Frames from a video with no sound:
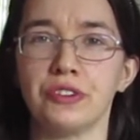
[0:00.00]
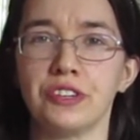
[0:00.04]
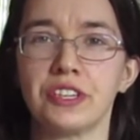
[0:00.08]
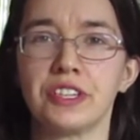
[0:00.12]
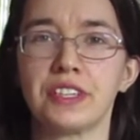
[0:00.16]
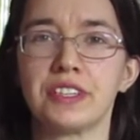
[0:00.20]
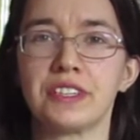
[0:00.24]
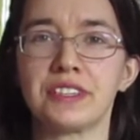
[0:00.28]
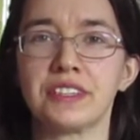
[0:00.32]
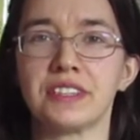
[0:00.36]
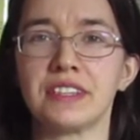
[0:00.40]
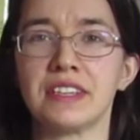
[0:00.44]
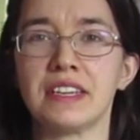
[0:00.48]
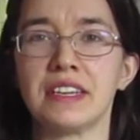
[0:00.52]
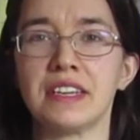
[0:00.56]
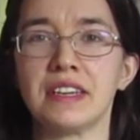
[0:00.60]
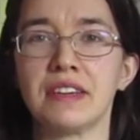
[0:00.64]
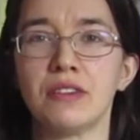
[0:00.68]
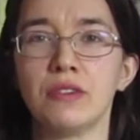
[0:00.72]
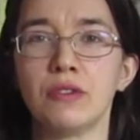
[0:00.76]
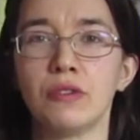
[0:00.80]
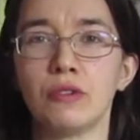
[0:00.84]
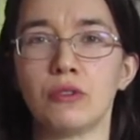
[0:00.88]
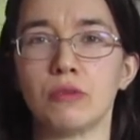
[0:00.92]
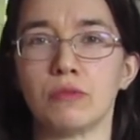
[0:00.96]
It's an
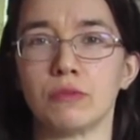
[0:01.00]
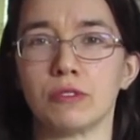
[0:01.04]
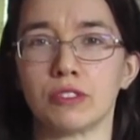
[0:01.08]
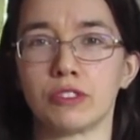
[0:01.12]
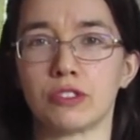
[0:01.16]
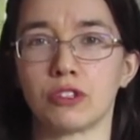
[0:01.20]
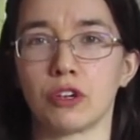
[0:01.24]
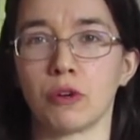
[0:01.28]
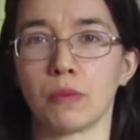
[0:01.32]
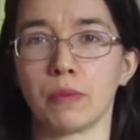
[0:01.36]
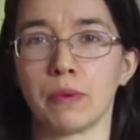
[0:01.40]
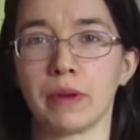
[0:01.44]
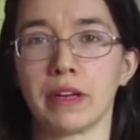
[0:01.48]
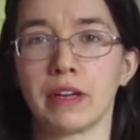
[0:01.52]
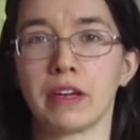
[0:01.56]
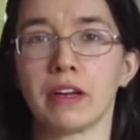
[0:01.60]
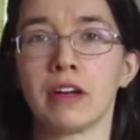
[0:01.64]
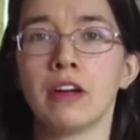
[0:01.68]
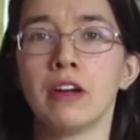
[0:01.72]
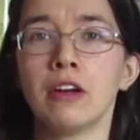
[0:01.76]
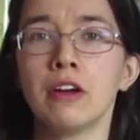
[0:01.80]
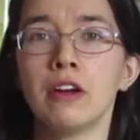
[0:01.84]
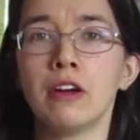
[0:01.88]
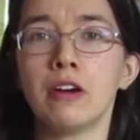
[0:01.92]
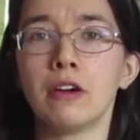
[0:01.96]
enormous topic
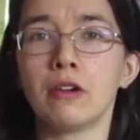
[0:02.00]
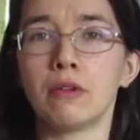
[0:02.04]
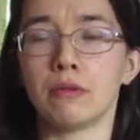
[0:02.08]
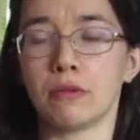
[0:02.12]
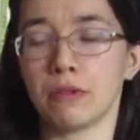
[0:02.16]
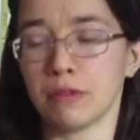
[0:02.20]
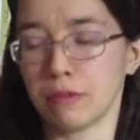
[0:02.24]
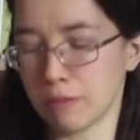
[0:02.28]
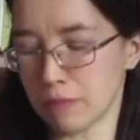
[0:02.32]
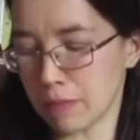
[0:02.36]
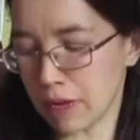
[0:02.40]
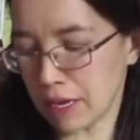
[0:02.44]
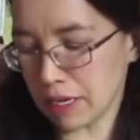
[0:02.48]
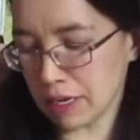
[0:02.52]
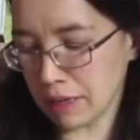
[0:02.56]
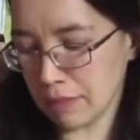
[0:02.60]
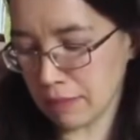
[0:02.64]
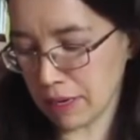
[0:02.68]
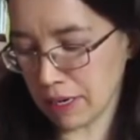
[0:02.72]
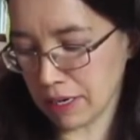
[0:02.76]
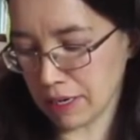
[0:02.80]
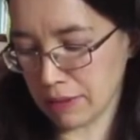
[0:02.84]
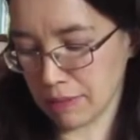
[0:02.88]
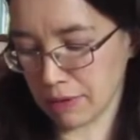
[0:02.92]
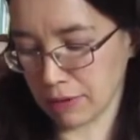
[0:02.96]
with
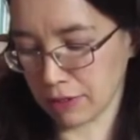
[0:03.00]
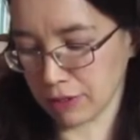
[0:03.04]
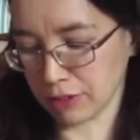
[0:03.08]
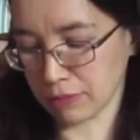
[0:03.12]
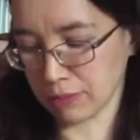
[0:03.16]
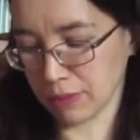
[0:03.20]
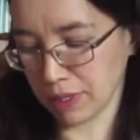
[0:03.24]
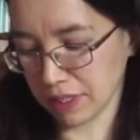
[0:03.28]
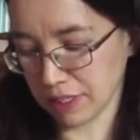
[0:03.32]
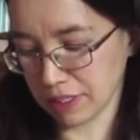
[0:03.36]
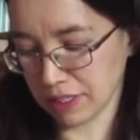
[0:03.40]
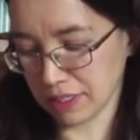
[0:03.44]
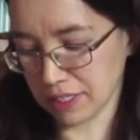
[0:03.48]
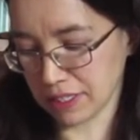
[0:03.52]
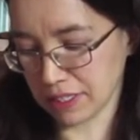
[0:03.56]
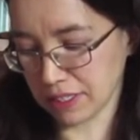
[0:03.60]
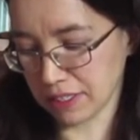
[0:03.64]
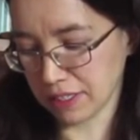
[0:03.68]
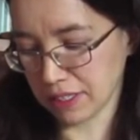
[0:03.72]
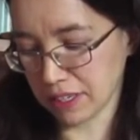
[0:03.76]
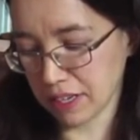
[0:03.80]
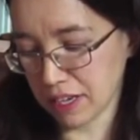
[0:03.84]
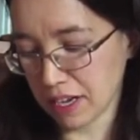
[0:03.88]
many possibilities.